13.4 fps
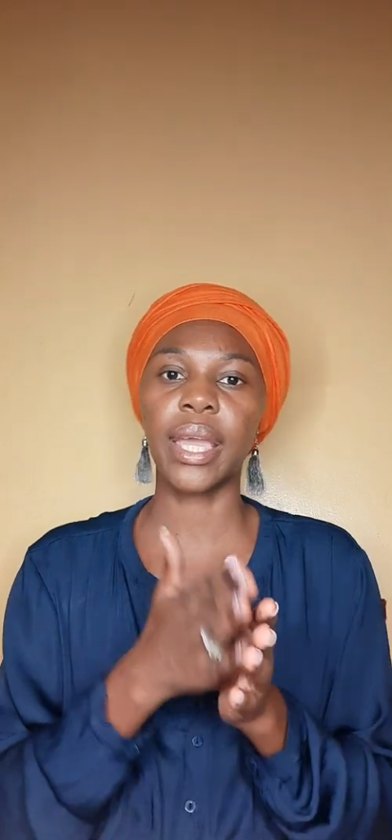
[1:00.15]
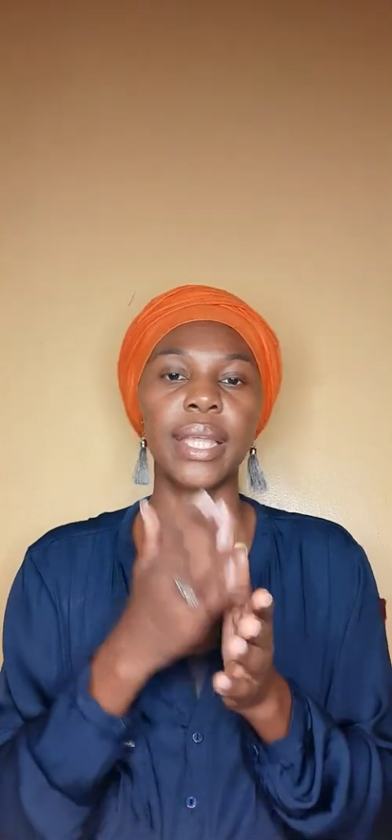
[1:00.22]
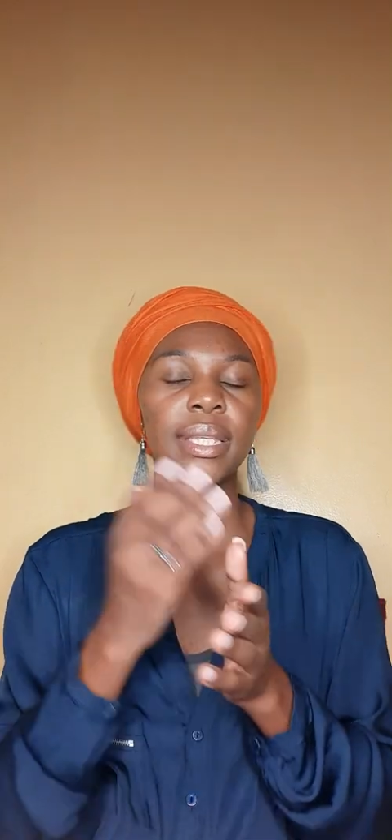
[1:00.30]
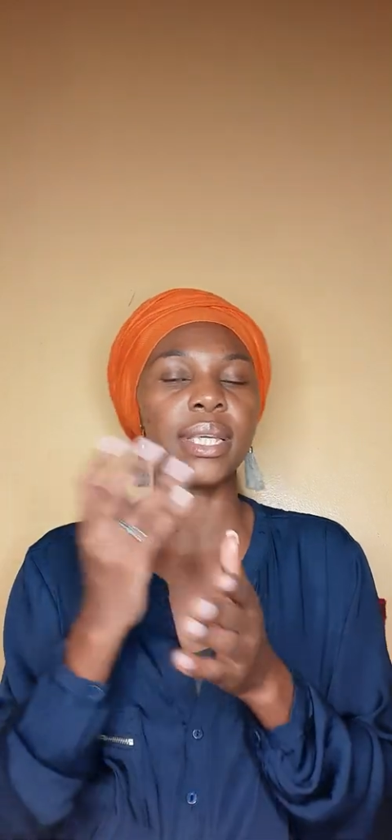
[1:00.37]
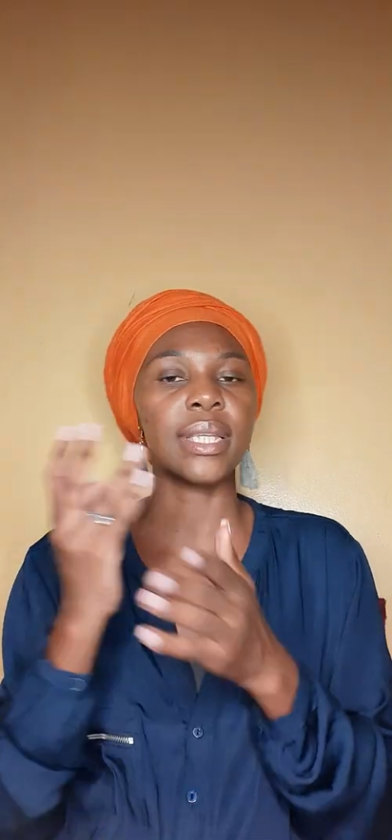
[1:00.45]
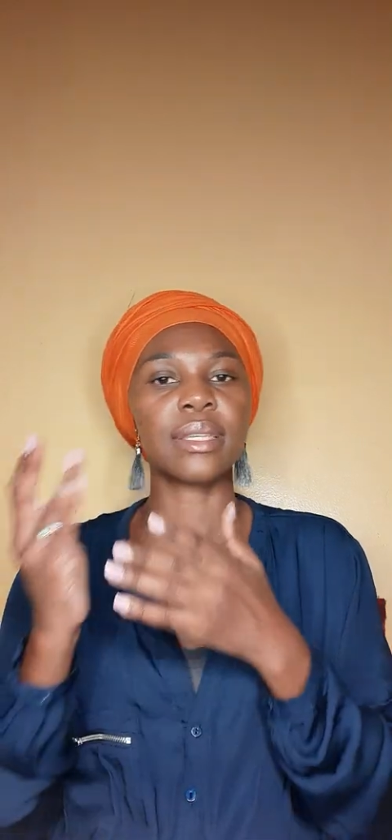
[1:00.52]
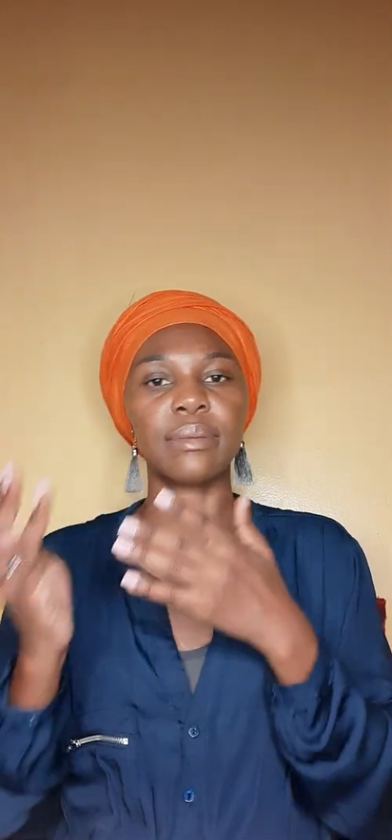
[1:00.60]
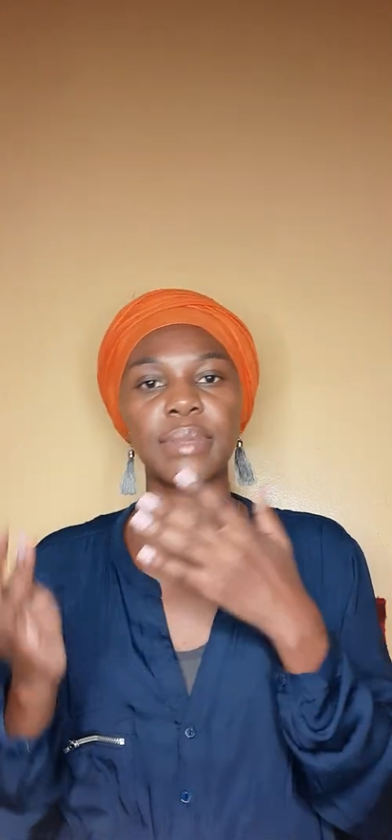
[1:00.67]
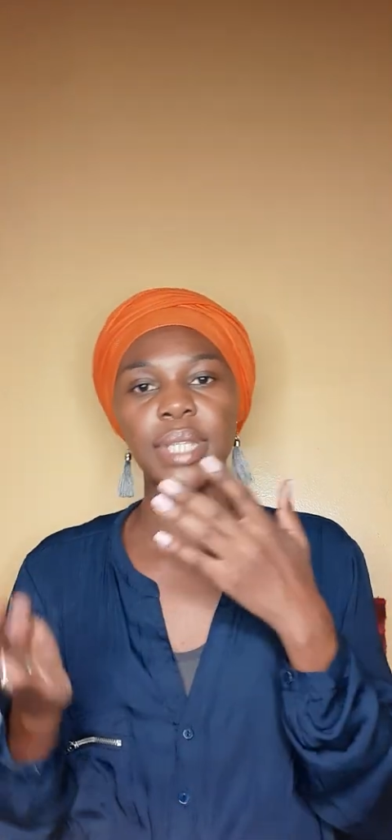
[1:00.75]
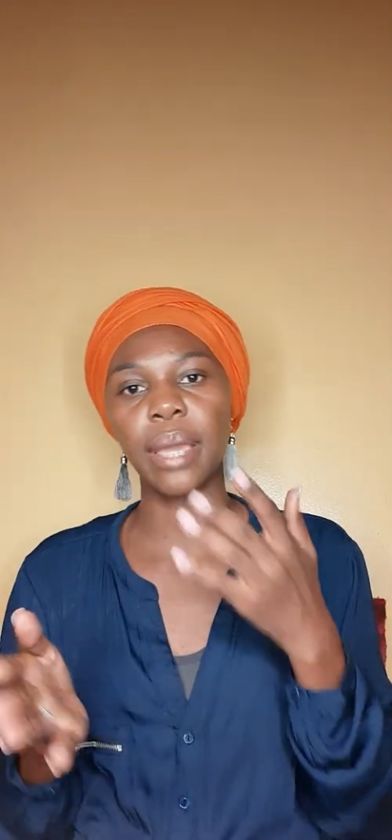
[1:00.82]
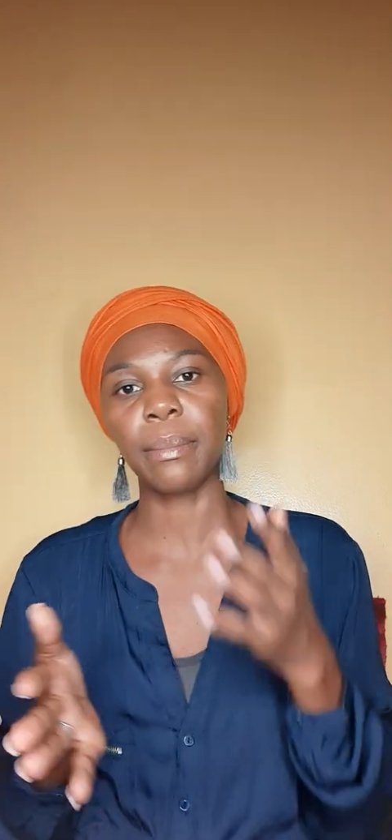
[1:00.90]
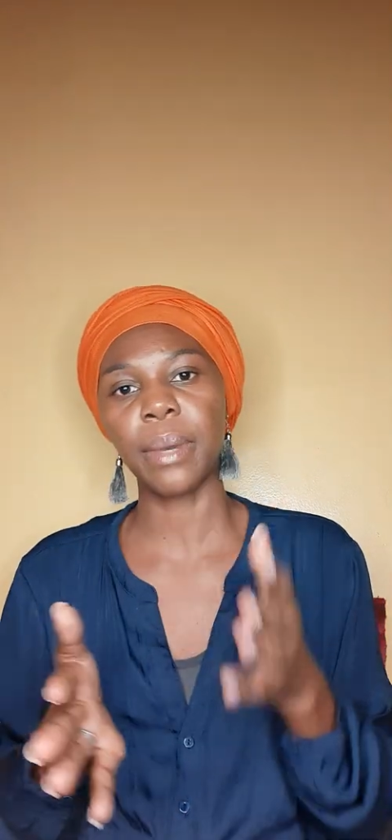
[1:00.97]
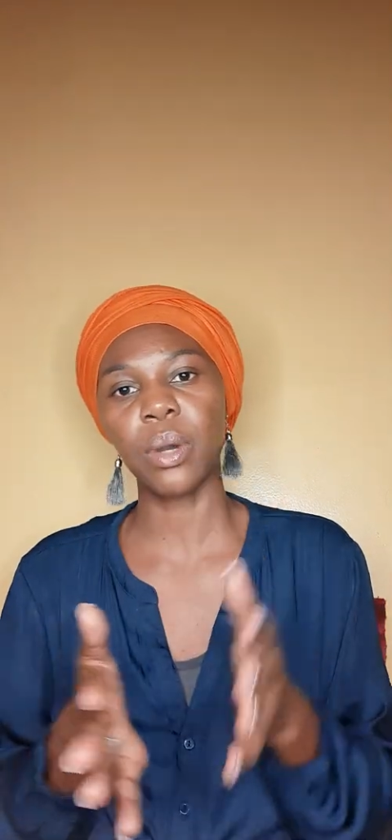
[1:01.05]
I take some
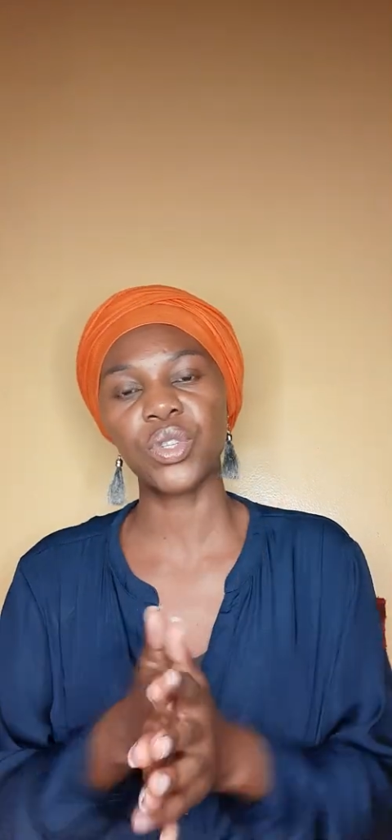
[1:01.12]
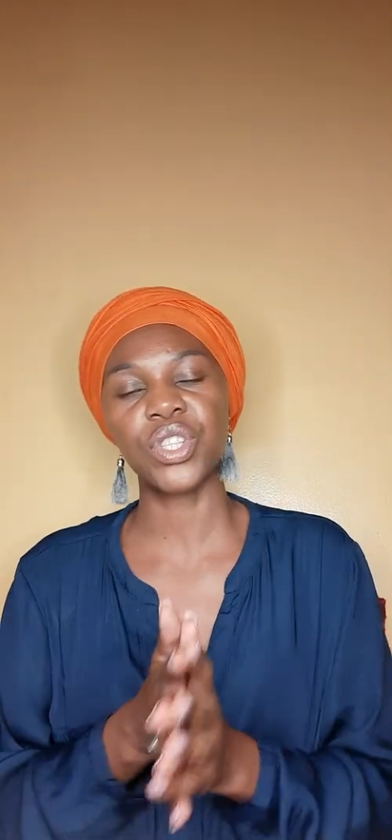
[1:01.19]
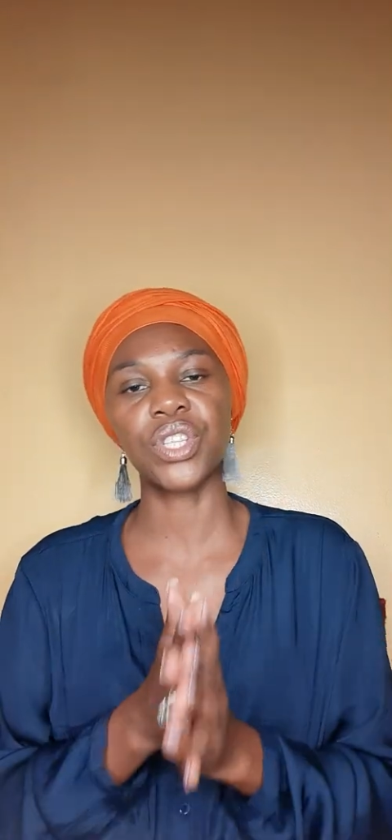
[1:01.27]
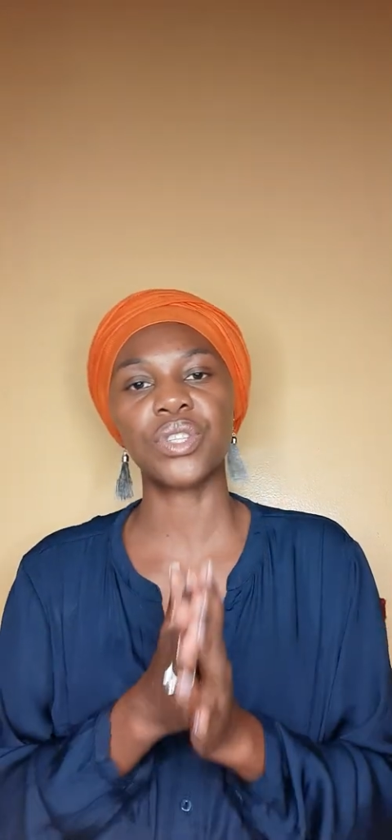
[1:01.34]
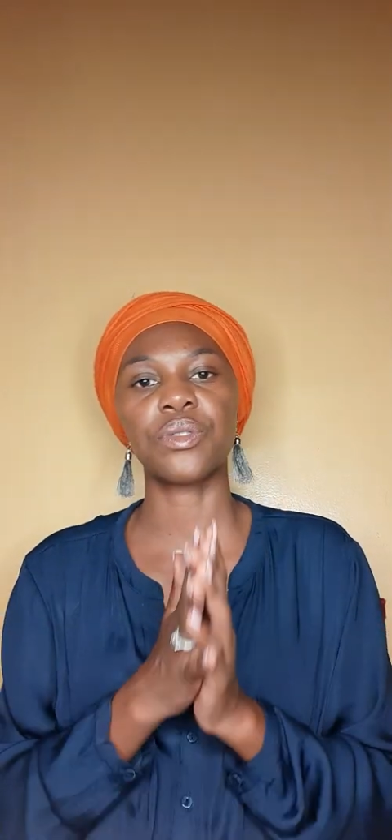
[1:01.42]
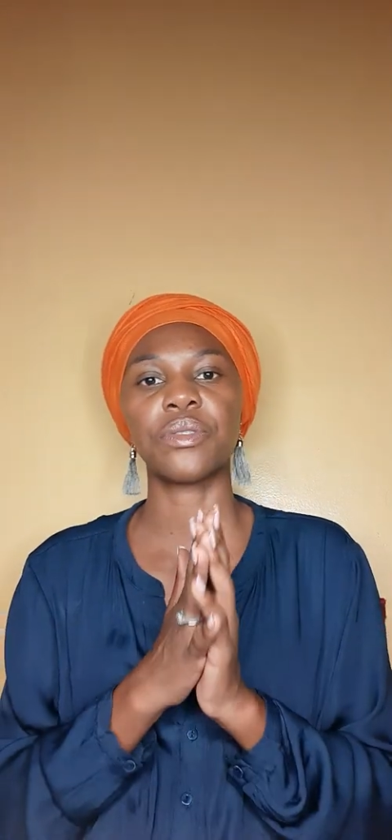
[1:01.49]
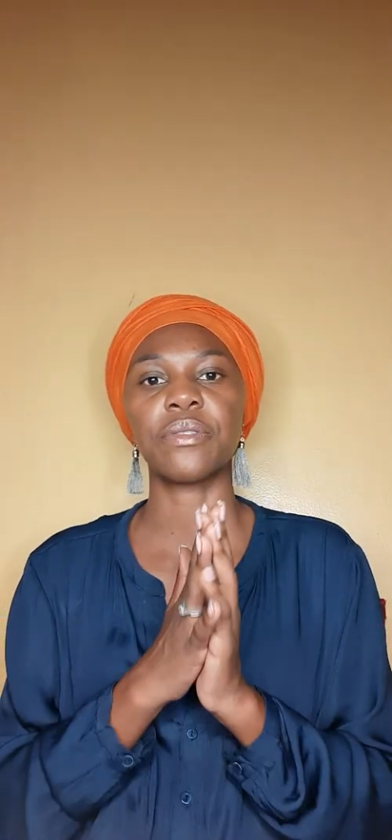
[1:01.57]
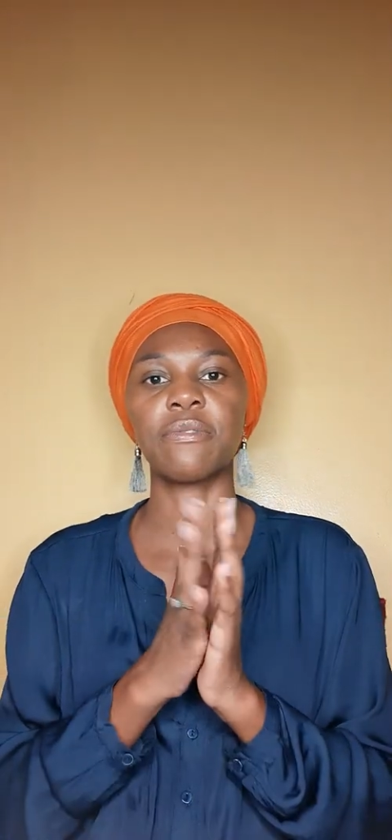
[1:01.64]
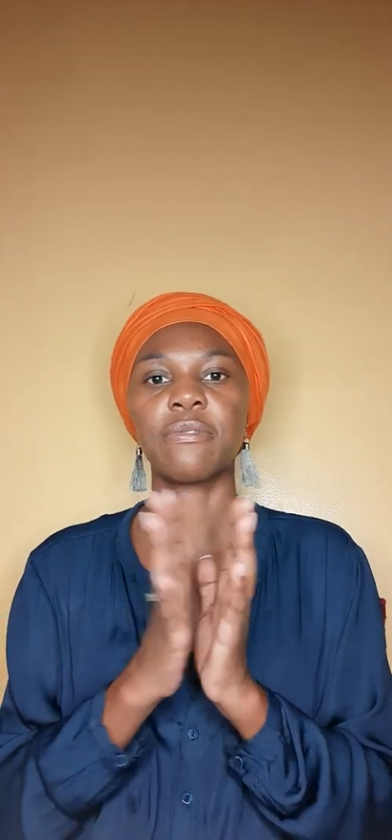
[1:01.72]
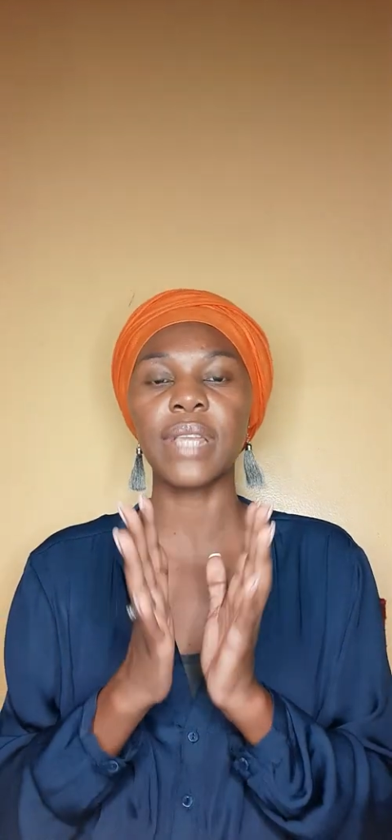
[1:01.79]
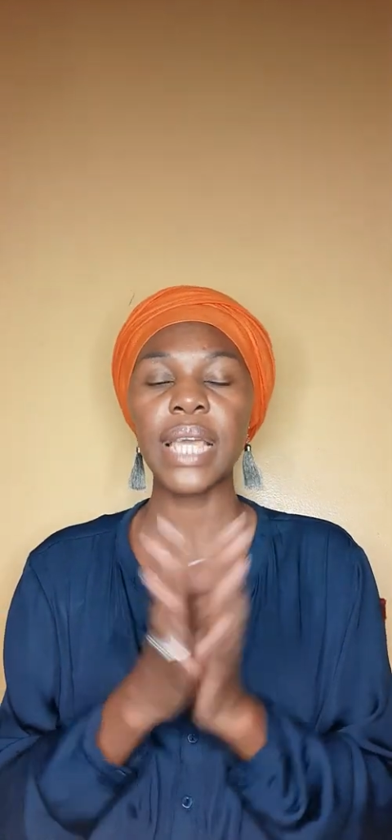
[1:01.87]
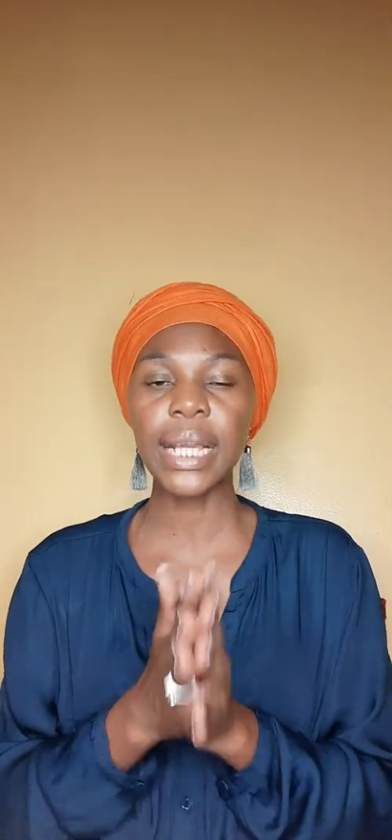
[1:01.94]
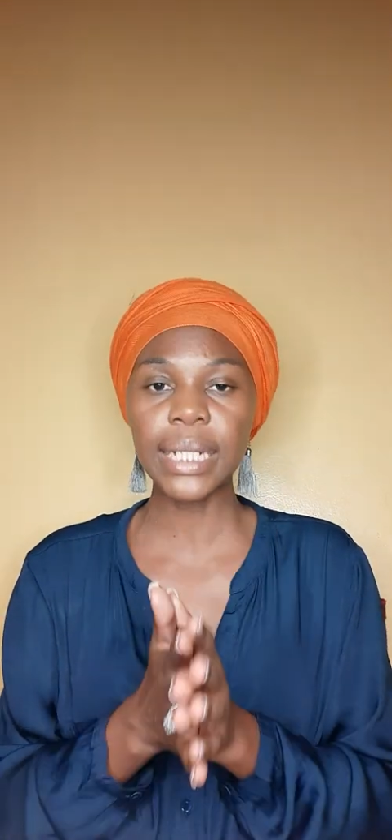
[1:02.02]
time out just to
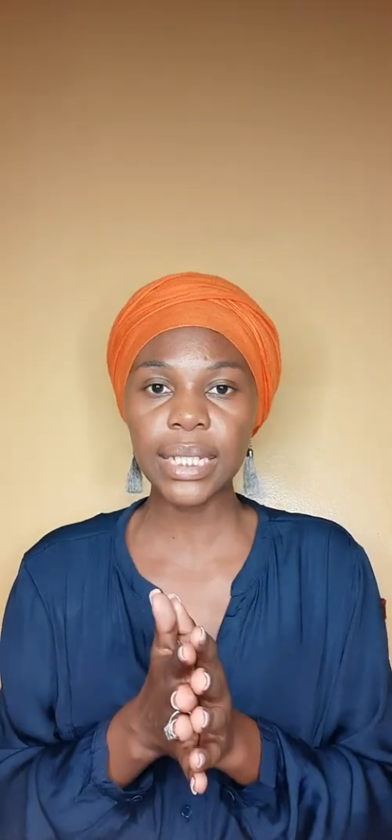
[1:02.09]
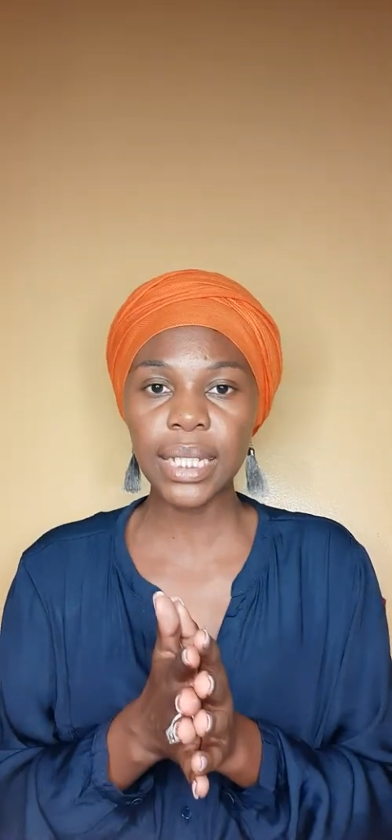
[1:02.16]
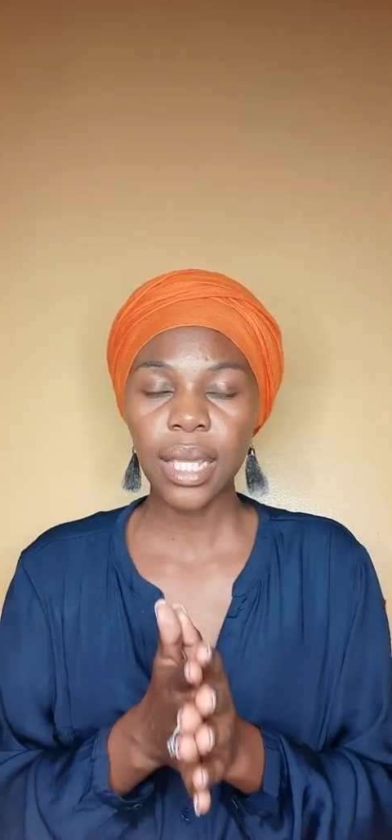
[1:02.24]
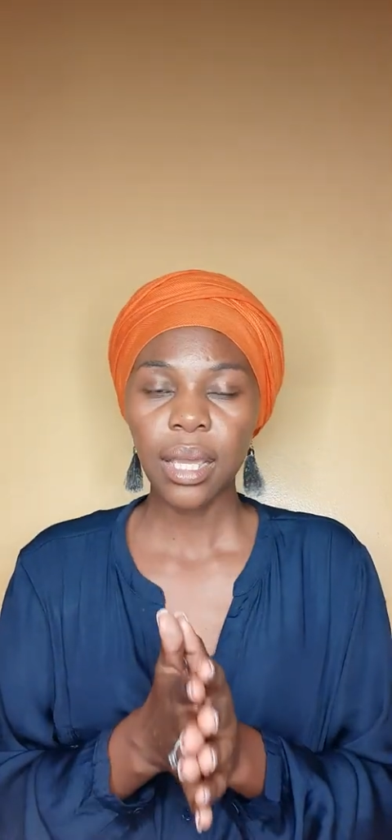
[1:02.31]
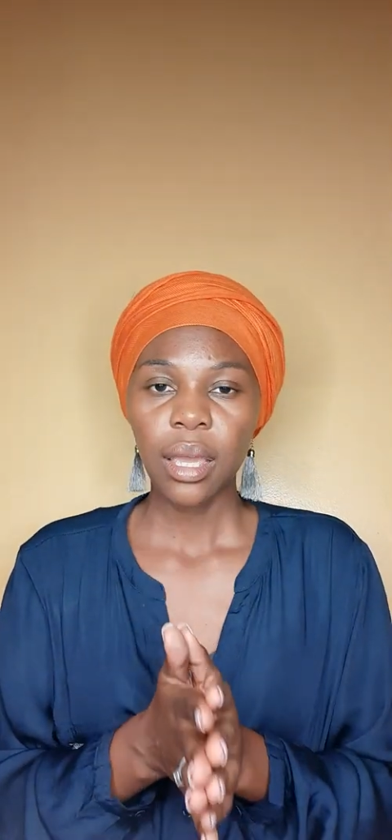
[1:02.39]
reflect